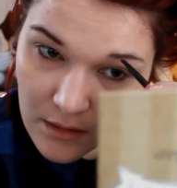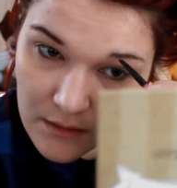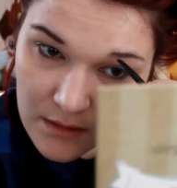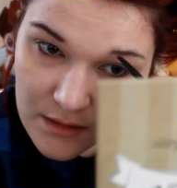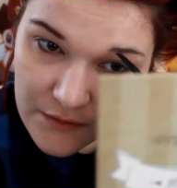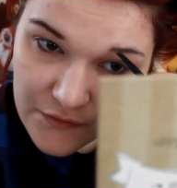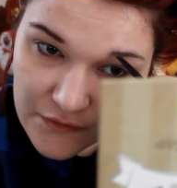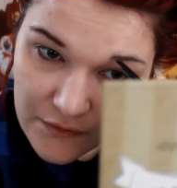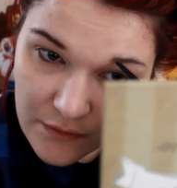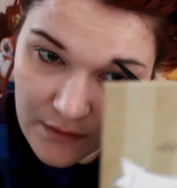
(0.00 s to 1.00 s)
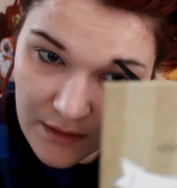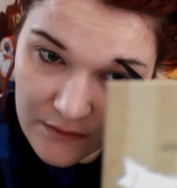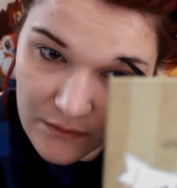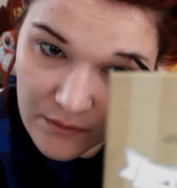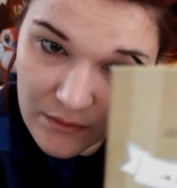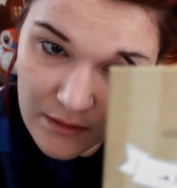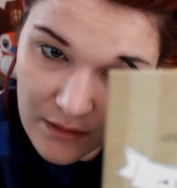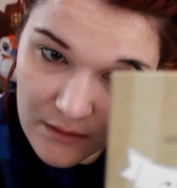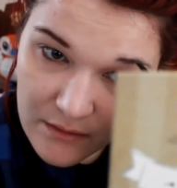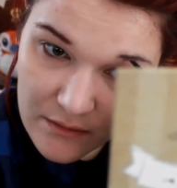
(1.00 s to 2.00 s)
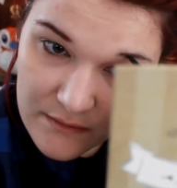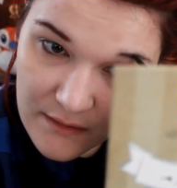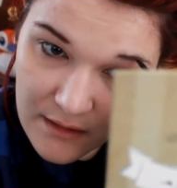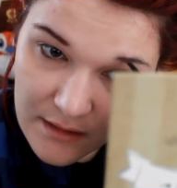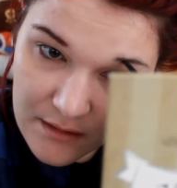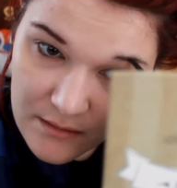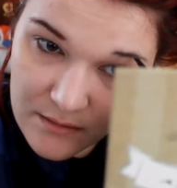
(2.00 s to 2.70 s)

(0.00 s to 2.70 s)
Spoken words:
And then you just do that to the other side.